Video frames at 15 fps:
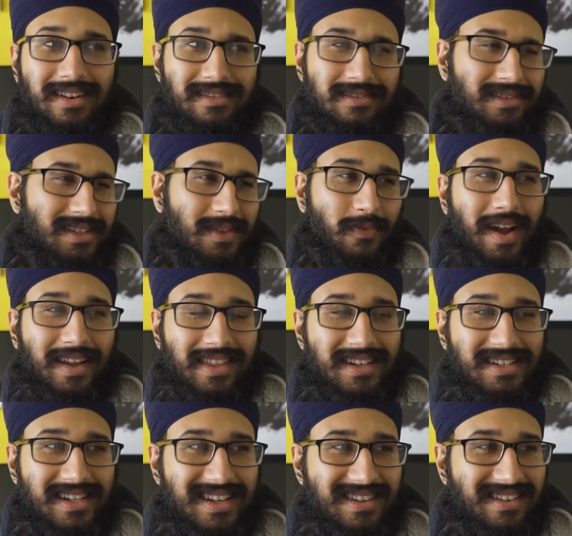It's just the fact that
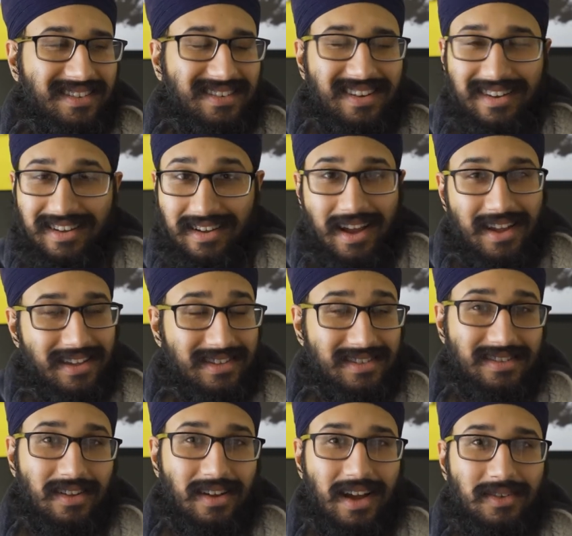she, I,
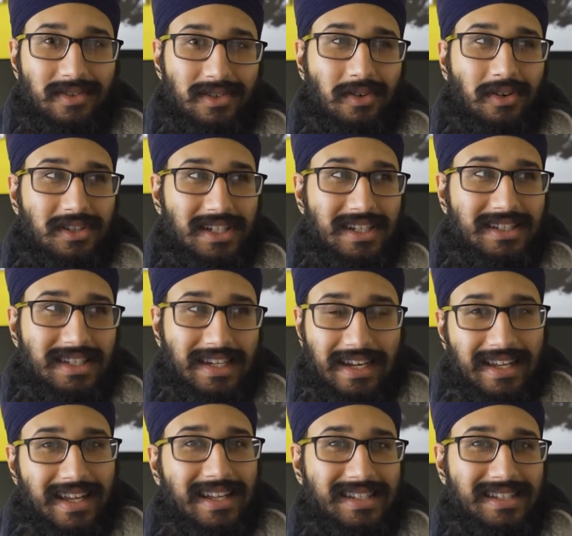I saw she
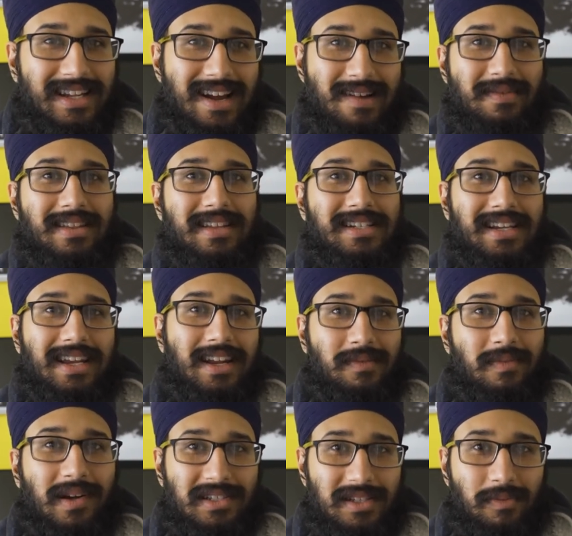didn't get stabbed and then she hid
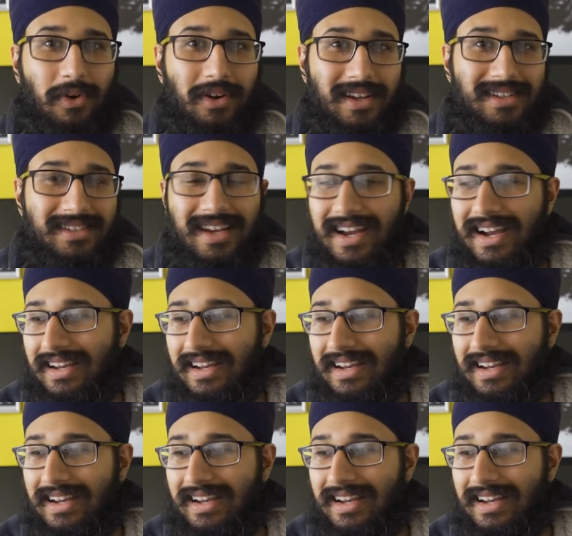amongst the bodies.